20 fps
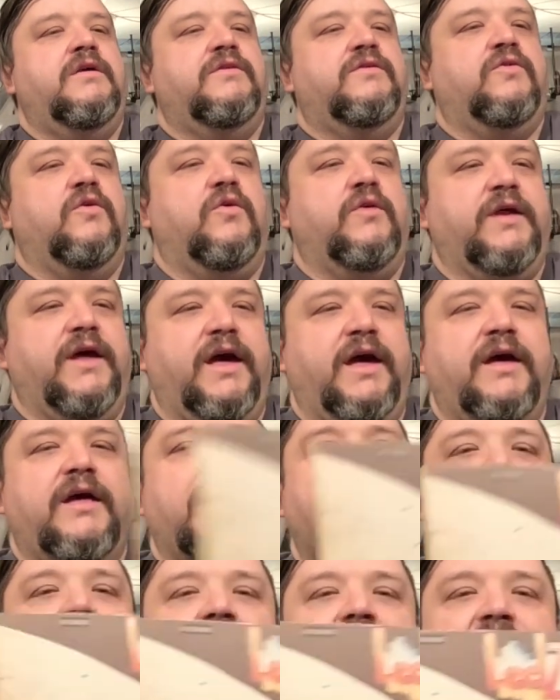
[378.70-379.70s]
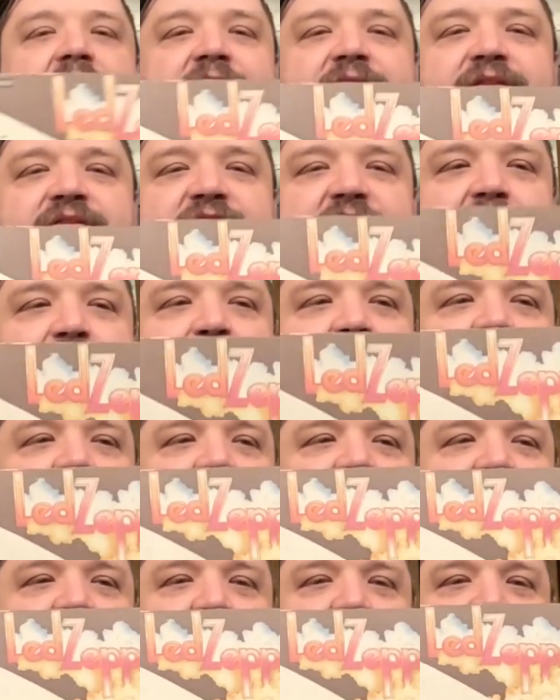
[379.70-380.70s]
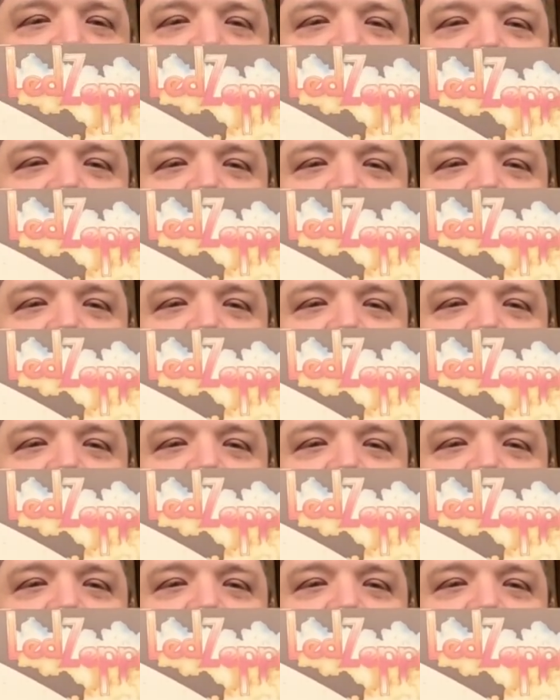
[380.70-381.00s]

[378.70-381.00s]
Sold a Led Zeppelin 2